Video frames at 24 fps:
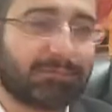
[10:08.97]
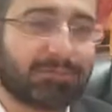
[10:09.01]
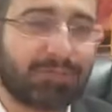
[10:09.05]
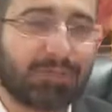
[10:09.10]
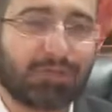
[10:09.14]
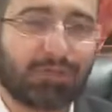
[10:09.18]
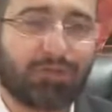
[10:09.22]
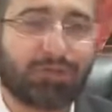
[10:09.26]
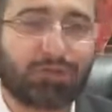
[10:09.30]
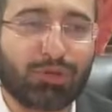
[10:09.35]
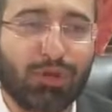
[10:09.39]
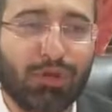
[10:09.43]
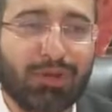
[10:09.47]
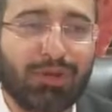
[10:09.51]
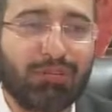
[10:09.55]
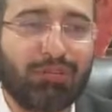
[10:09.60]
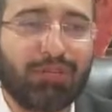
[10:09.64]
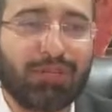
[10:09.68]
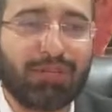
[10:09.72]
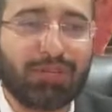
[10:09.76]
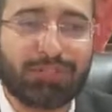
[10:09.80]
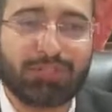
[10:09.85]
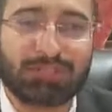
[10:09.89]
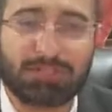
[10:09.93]
The story
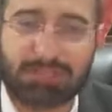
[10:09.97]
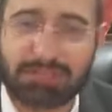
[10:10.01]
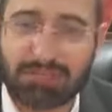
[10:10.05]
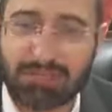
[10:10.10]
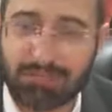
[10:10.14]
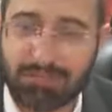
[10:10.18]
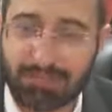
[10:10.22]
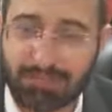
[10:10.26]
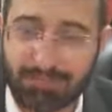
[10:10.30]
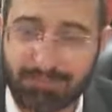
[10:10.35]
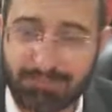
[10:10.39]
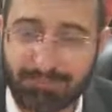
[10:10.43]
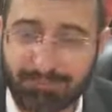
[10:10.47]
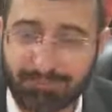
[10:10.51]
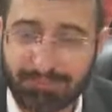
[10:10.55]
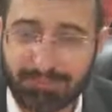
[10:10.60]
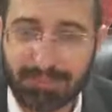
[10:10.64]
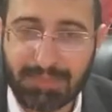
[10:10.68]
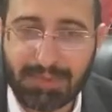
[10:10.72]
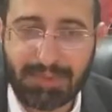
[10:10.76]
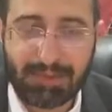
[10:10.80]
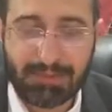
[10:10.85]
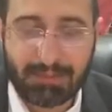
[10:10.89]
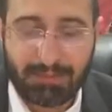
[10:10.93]
finishes here.
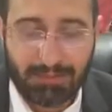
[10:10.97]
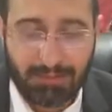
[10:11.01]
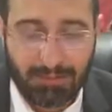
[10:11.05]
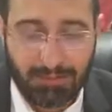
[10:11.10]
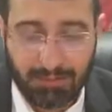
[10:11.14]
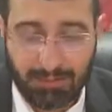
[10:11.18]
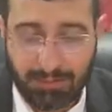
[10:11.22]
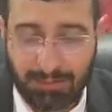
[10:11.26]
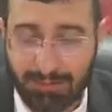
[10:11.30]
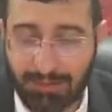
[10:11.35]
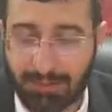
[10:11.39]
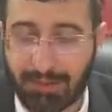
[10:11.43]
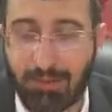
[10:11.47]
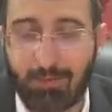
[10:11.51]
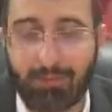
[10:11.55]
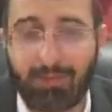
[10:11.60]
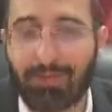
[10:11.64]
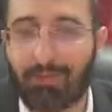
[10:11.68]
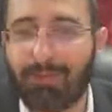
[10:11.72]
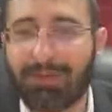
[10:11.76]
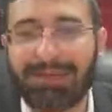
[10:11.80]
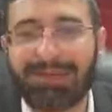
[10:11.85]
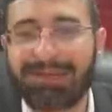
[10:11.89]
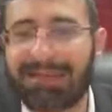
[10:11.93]

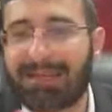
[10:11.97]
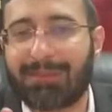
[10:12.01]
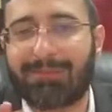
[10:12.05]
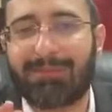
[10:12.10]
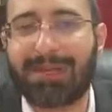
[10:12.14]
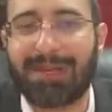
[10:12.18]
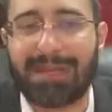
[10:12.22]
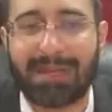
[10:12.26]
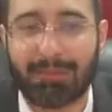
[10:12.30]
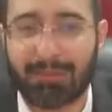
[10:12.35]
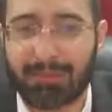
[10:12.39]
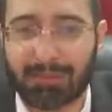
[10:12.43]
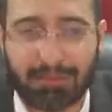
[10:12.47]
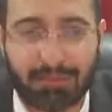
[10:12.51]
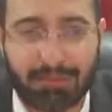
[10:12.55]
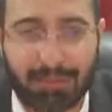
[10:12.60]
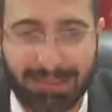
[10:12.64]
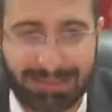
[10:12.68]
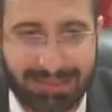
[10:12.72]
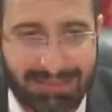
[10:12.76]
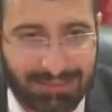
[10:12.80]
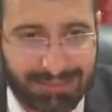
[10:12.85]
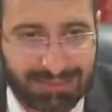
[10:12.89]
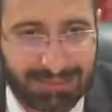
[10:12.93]
We will not be able to
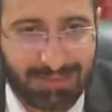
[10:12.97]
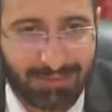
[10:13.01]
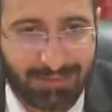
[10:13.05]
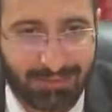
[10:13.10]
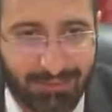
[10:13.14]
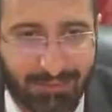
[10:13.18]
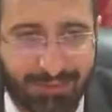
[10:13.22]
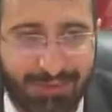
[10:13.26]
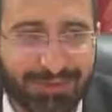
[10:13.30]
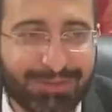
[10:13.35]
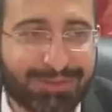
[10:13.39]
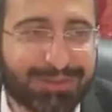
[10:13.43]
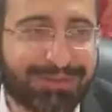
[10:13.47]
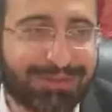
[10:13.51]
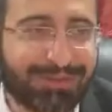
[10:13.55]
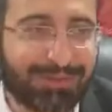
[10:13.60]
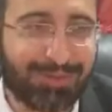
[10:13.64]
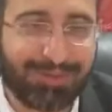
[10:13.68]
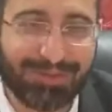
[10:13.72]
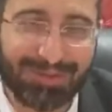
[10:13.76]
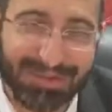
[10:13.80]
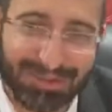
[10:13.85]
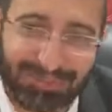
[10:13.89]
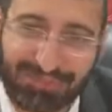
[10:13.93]
understand what is
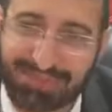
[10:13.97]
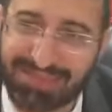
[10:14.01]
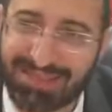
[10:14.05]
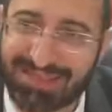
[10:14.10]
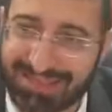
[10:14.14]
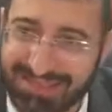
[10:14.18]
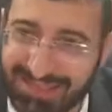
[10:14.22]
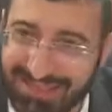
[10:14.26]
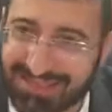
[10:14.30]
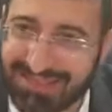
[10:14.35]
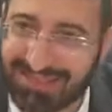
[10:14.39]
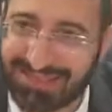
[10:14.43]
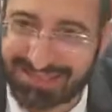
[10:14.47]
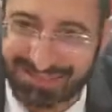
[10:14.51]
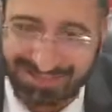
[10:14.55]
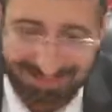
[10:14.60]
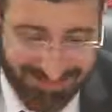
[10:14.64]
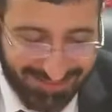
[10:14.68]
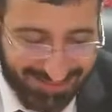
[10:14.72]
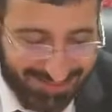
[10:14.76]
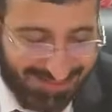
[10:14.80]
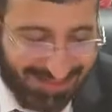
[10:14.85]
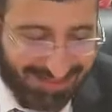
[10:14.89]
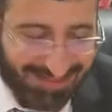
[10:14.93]
going on bichlal here
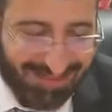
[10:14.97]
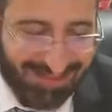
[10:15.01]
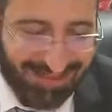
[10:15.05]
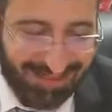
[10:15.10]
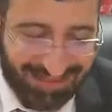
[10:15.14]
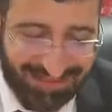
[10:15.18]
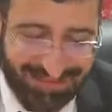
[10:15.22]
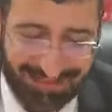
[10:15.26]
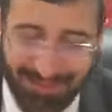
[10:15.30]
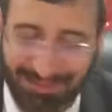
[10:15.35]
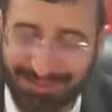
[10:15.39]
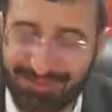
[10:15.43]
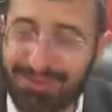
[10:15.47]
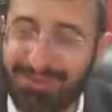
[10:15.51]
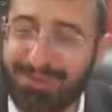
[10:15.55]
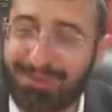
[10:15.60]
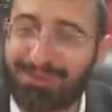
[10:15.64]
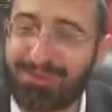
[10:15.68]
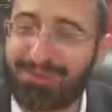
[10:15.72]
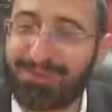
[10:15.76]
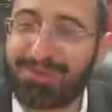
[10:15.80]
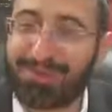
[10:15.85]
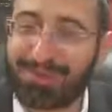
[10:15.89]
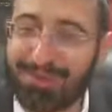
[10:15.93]
until we'll
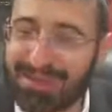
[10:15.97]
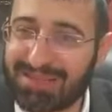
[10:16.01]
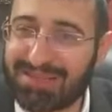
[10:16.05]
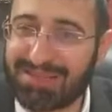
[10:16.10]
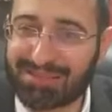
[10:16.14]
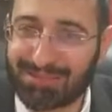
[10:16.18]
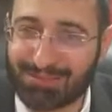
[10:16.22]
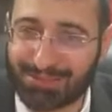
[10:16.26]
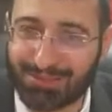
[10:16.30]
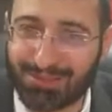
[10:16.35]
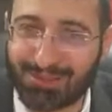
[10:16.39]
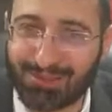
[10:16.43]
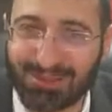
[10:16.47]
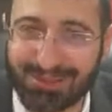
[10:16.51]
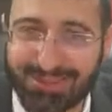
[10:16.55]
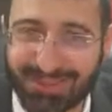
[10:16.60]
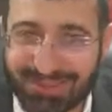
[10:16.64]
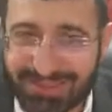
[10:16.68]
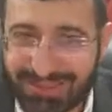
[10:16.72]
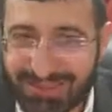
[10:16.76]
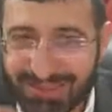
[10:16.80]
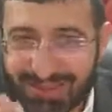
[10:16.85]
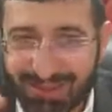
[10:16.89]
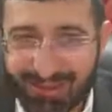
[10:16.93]
repeat the
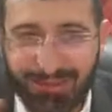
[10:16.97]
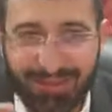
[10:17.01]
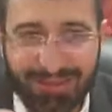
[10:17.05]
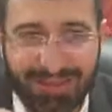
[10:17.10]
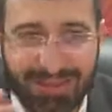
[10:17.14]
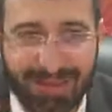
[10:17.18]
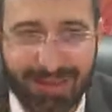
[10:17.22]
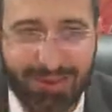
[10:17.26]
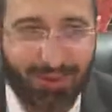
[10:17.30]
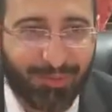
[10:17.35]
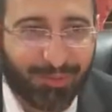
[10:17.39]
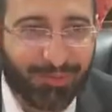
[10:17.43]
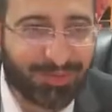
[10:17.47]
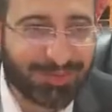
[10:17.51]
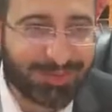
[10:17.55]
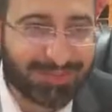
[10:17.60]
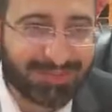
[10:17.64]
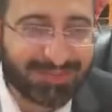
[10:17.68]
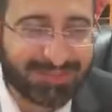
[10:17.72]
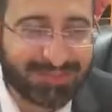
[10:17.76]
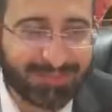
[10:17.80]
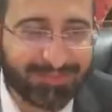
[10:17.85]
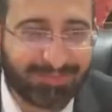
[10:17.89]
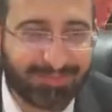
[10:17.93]
story with our
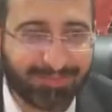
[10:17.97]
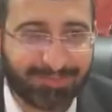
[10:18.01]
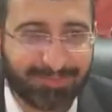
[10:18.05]
words.